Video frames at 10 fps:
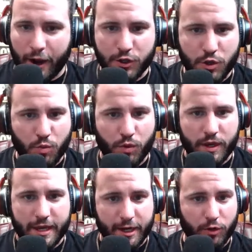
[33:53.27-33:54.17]
how you
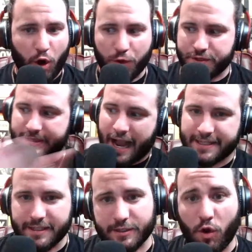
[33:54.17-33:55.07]
hear all the stats I
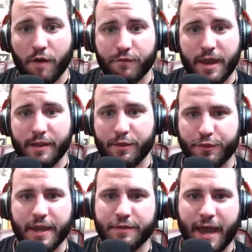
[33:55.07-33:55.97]
listed off and
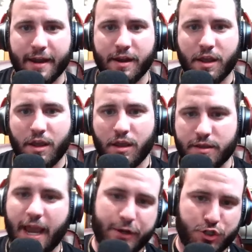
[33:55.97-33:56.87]
think that,
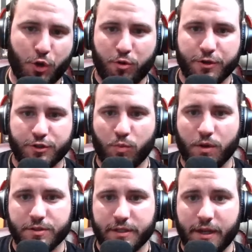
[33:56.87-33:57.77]
yeah, they should go to Russell
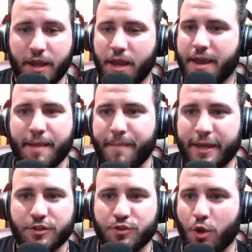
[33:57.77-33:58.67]
Wilson. It
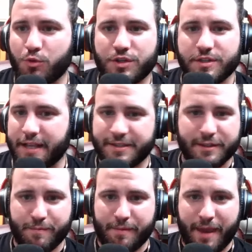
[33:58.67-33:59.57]
makes no sense
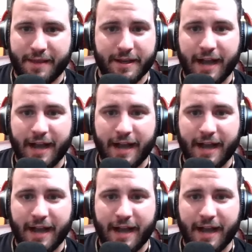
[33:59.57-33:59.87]
to me, man. A